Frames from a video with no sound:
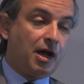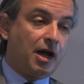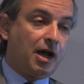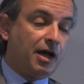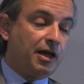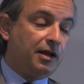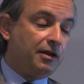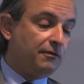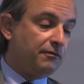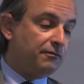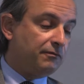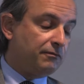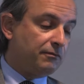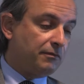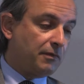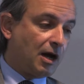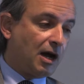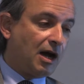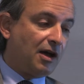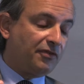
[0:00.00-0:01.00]
And
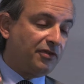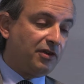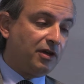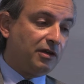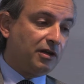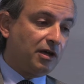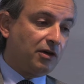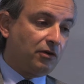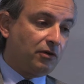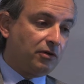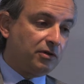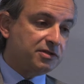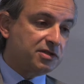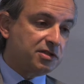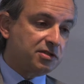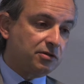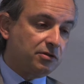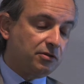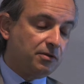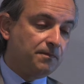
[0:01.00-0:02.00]
I think that
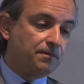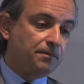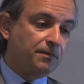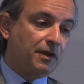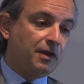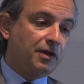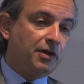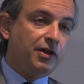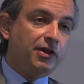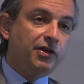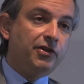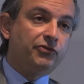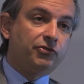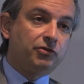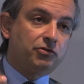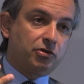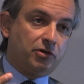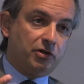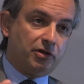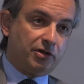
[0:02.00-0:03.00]
also
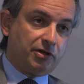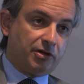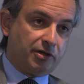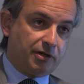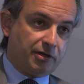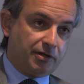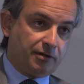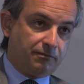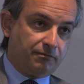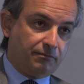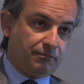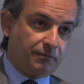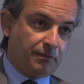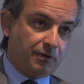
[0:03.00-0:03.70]
easy to learn